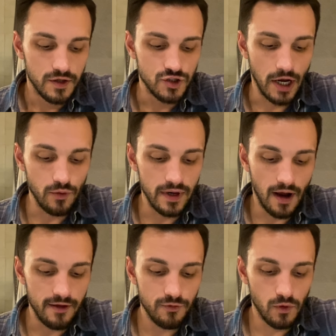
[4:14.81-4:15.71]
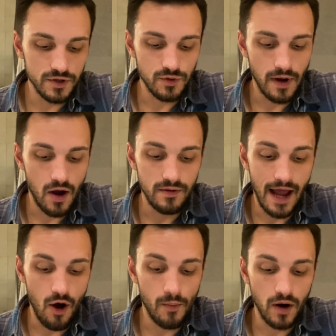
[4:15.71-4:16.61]
January 9th rolls around.
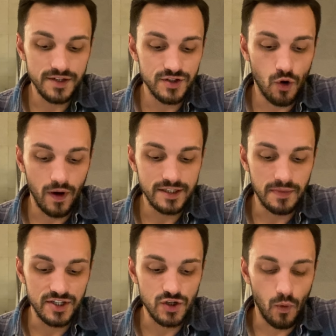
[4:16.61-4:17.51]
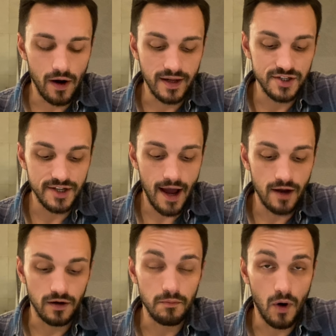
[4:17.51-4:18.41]
Now Mars is going to be squaring
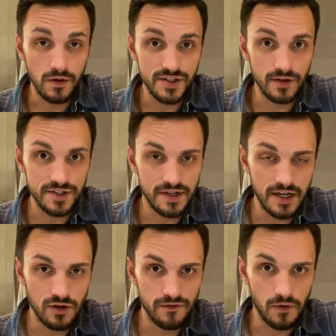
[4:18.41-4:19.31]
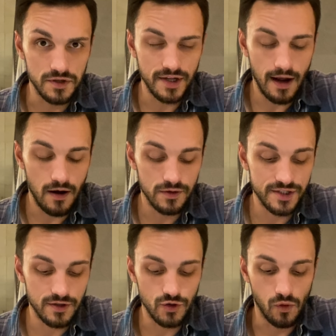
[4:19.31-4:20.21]
Saturn. Mars still sitting in your first house,
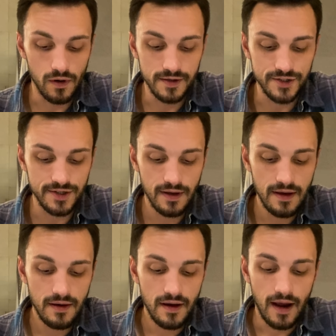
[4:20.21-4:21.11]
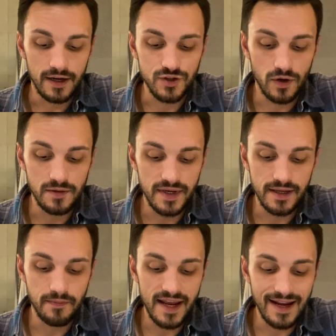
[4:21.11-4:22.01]
Taurus. And it's going to be
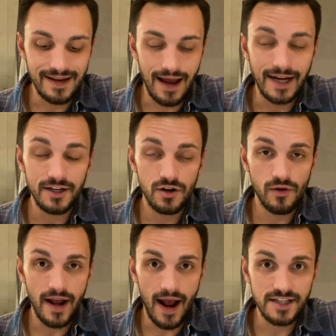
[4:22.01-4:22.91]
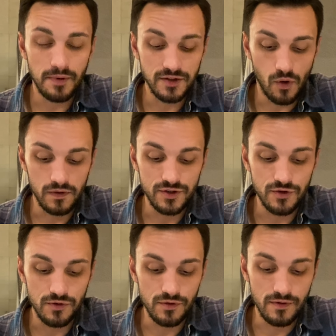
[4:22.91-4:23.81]
making a 90-degree aspect over
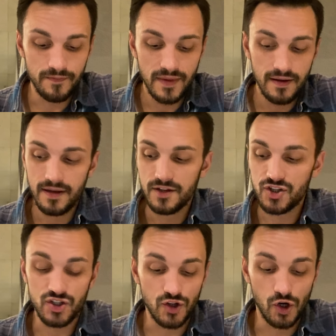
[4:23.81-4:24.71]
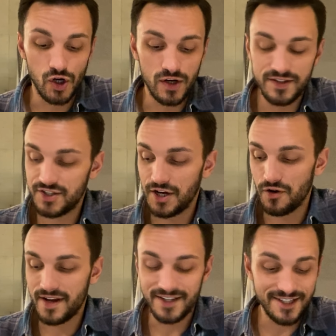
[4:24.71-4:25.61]
to stern,
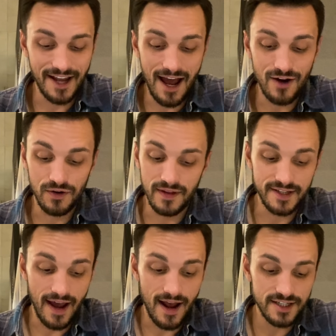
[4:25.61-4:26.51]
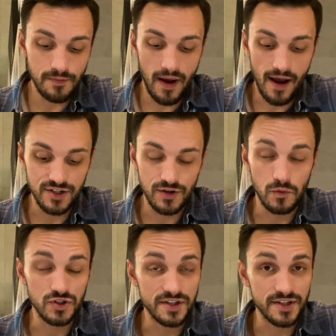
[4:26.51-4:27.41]
serious Saturn, the taskmaster,
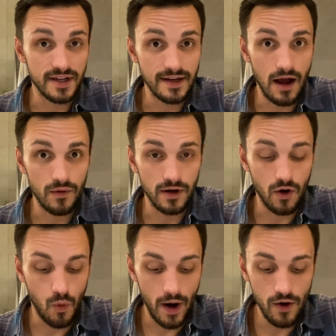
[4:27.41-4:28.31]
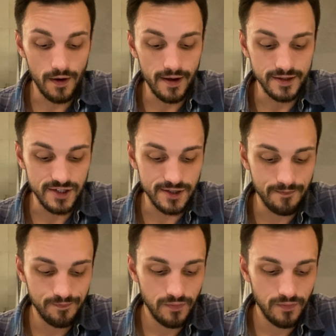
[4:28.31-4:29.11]
which is sitting now in Aquarius.